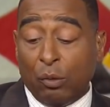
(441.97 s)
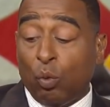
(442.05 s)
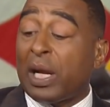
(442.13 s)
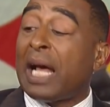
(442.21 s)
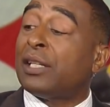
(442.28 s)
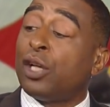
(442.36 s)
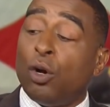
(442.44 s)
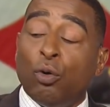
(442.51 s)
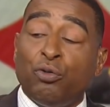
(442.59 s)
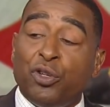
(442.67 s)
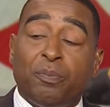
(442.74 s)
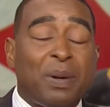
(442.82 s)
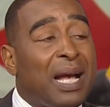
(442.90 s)
what I told
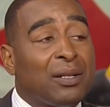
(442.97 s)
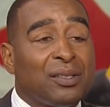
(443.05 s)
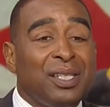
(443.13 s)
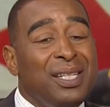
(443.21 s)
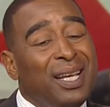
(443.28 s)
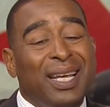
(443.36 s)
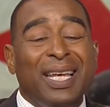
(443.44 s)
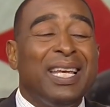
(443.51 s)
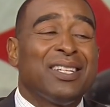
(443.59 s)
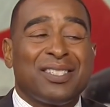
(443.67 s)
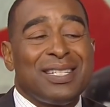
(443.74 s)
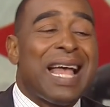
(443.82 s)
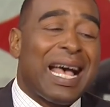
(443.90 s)
you, Pouncey,
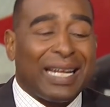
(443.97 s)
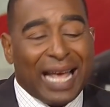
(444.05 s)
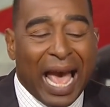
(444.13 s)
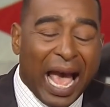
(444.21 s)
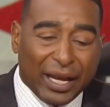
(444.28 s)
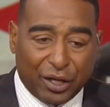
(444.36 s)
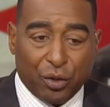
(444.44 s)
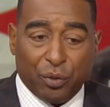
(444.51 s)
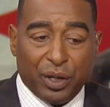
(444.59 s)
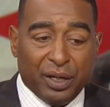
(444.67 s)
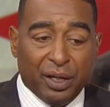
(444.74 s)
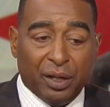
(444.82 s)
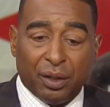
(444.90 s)
is not
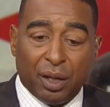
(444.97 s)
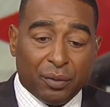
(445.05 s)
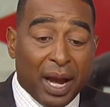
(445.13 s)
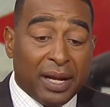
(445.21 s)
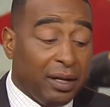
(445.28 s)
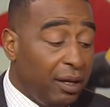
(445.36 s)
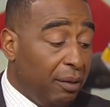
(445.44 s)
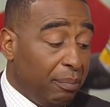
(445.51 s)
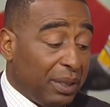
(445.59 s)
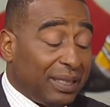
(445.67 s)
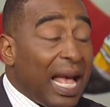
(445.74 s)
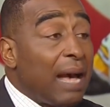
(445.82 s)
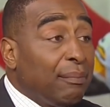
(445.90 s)
accurate, all right?
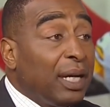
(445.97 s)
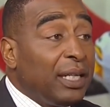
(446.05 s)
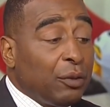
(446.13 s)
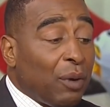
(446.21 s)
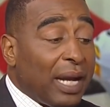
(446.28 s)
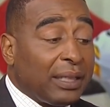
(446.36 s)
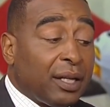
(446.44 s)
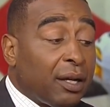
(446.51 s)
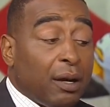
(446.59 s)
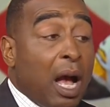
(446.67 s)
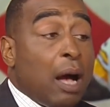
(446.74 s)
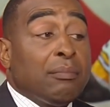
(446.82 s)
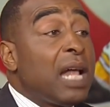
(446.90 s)
But that money right there, I'm